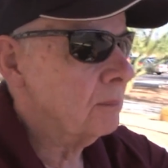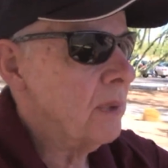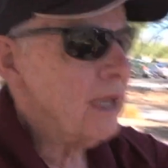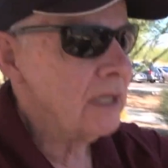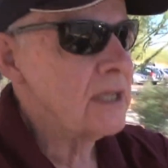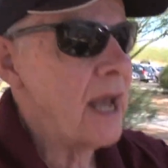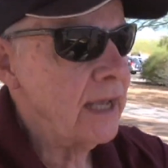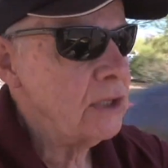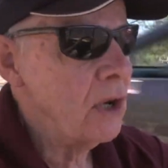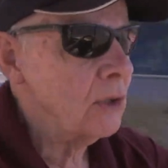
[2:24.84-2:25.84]
Being
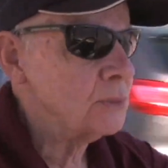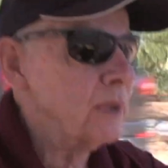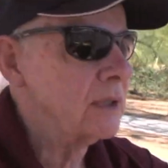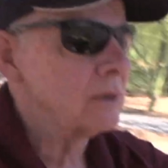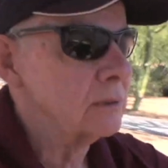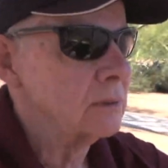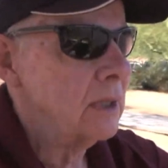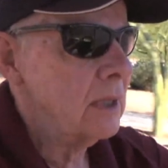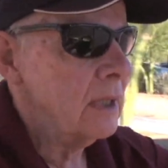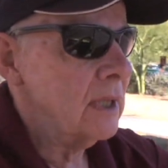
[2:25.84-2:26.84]
diagnosed with
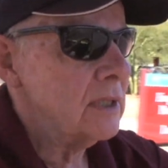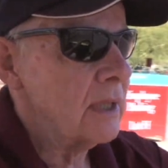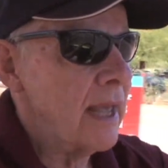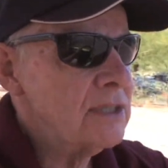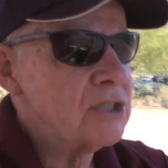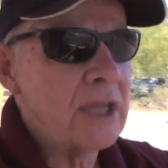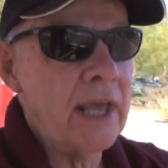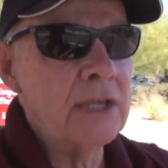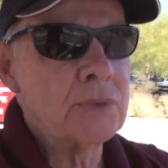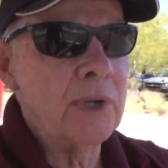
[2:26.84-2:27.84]

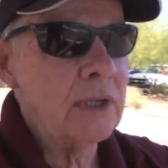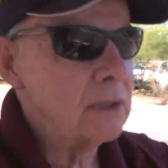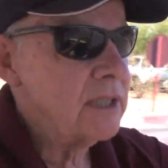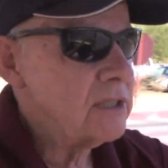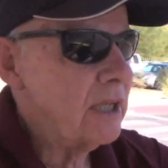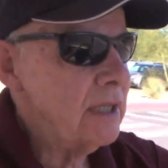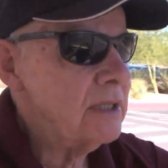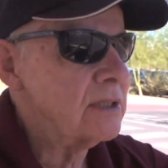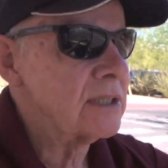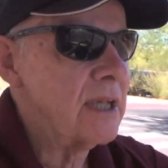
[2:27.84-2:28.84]
end-stage renal
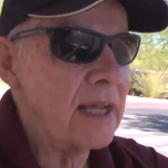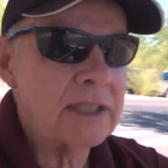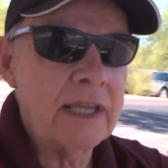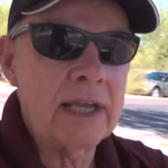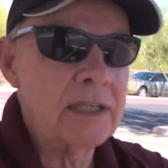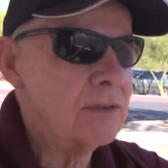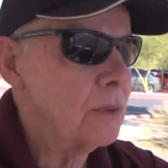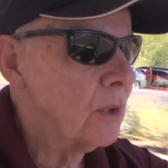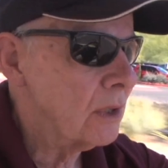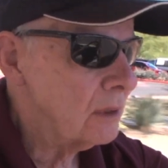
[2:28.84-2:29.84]
disease is not the end of
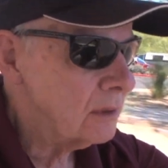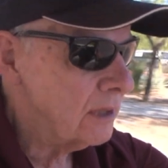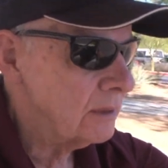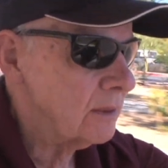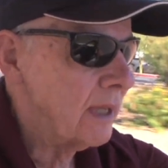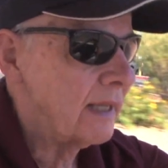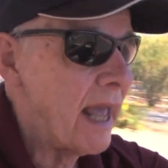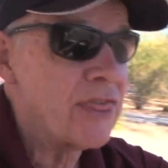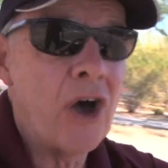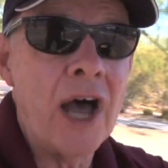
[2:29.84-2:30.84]
the world, like
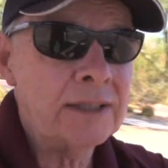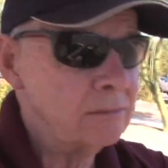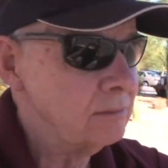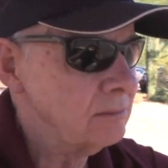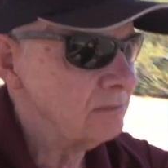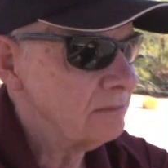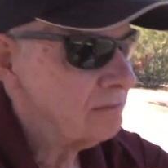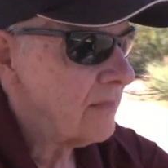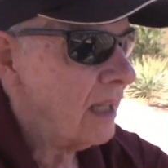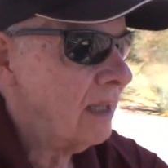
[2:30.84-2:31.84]
I thought.
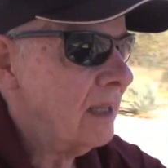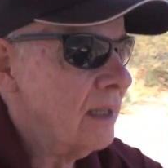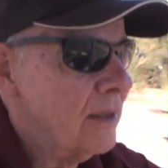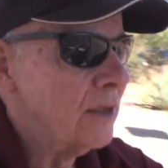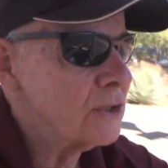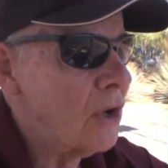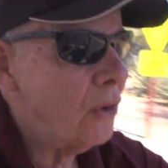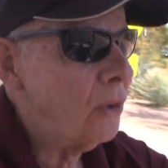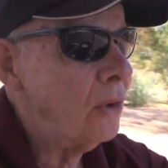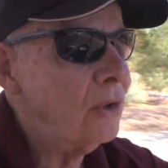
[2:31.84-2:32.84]
There's a
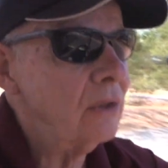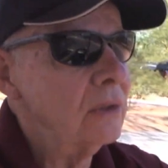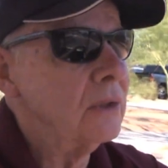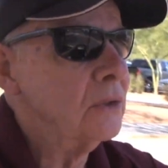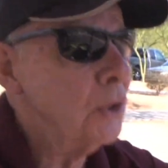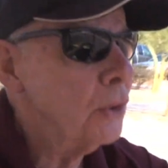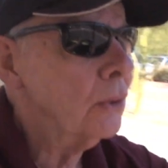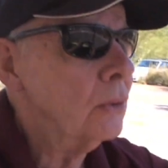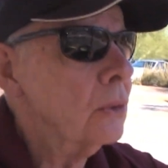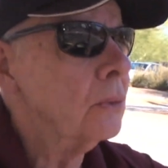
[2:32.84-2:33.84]
whole
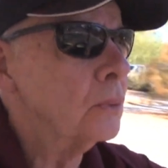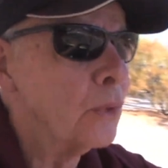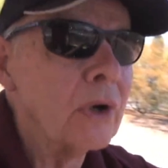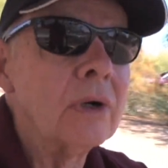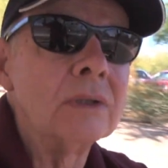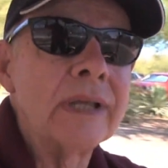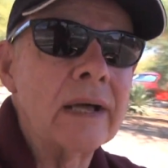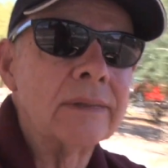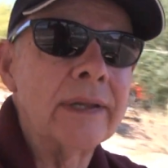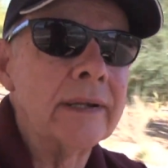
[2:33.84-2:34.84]
new world
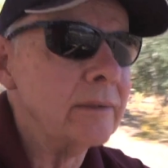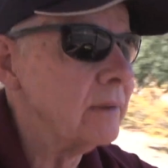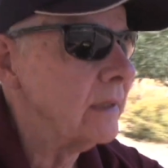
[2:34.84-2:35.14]
out there,